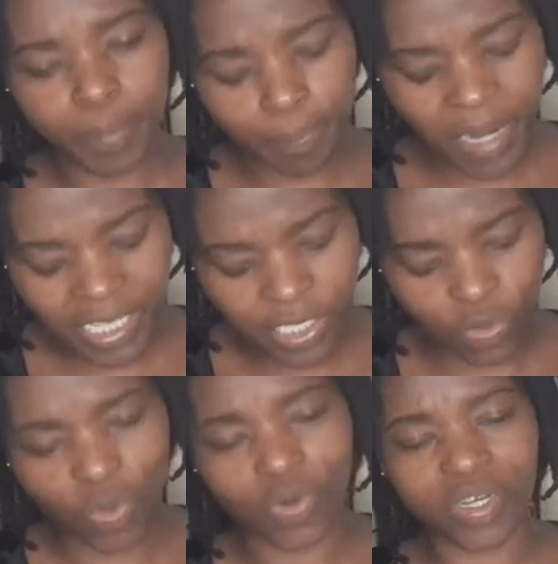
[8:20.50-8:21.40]
place an
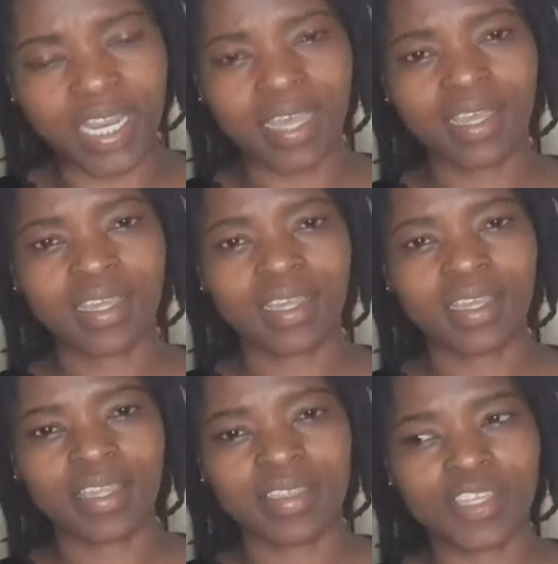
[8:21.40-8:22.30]
order,
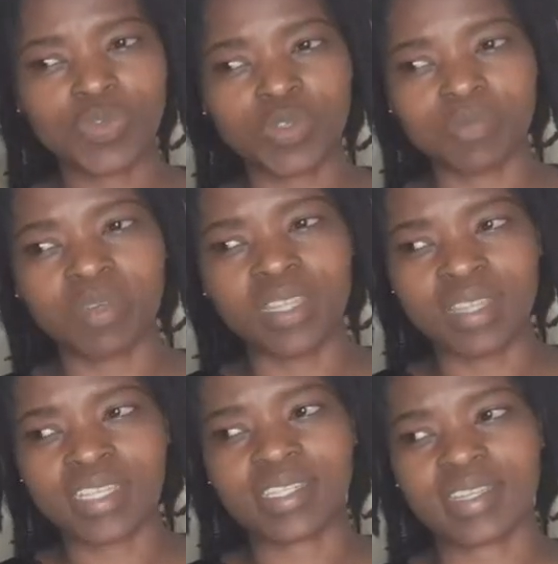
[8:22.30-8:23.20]
this would mean
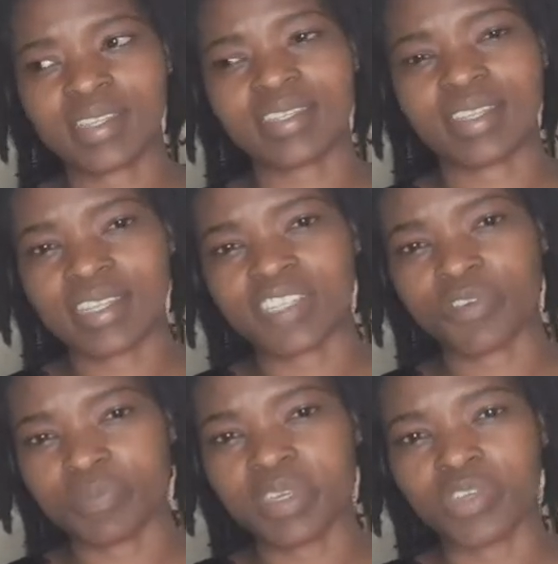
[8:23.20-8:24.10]
this and this and this
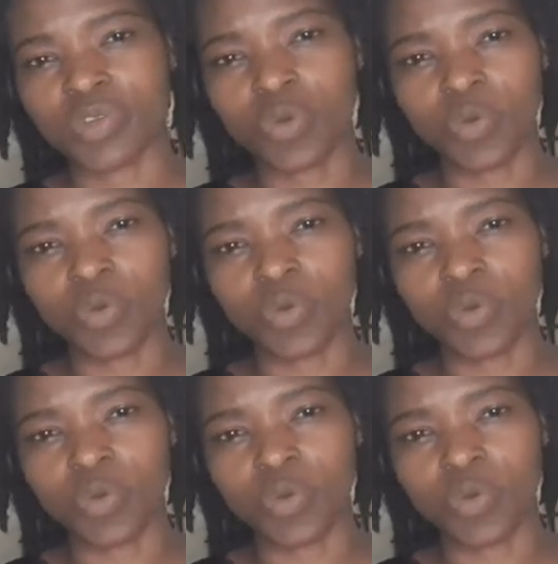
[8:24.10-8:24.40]
for me.